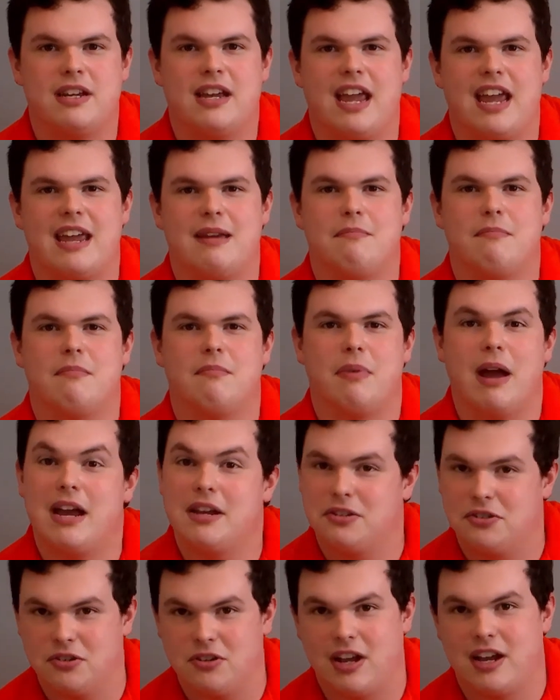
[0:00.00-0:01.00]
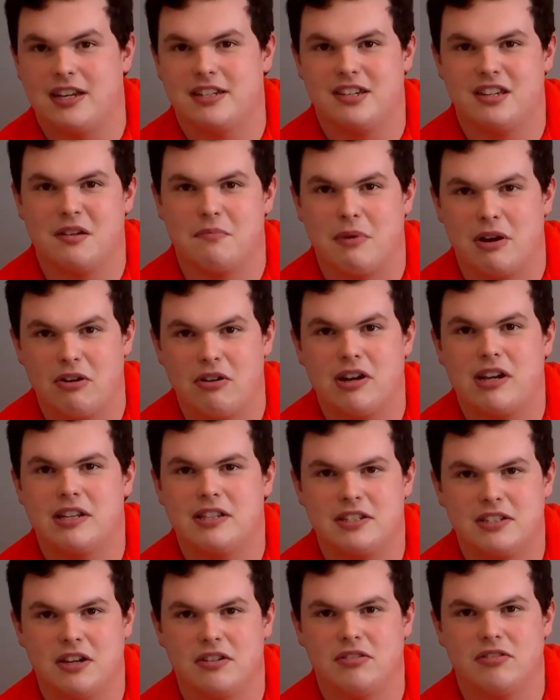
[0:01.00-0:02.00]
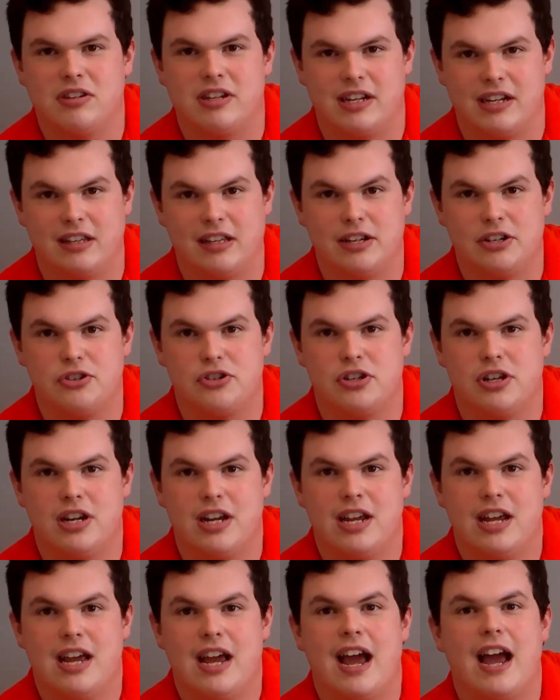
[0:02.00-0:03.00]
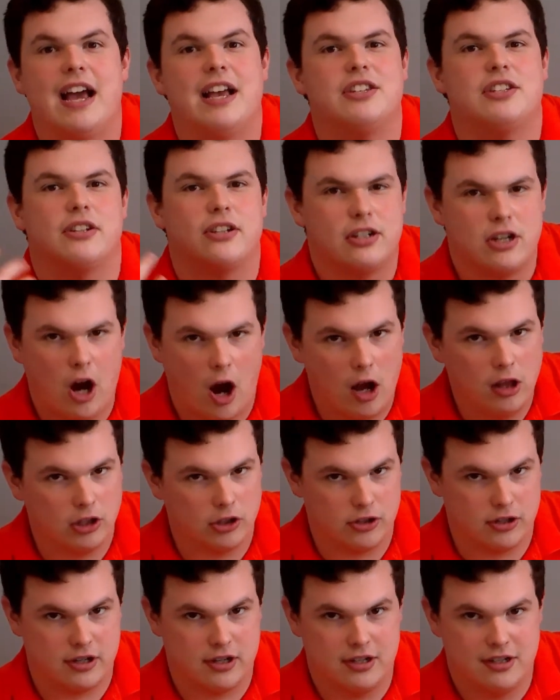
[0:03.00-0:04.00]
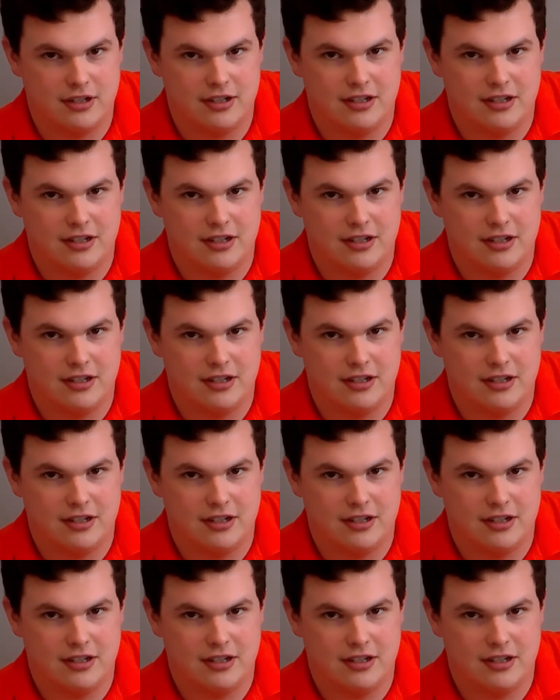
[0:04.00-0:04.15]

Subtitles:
became bastardized in American Southern English as collard.